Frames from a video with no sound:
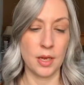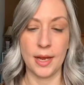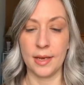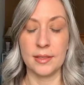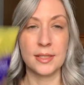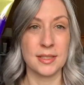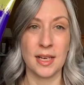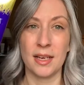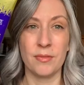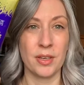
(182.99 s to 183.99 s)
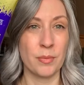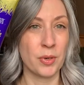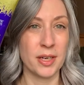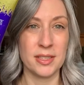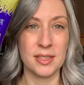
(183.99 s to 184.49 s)
And this is kind of on the
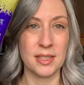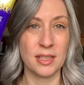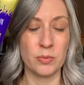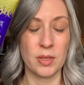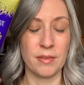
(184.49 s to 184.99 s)
pricey side as well.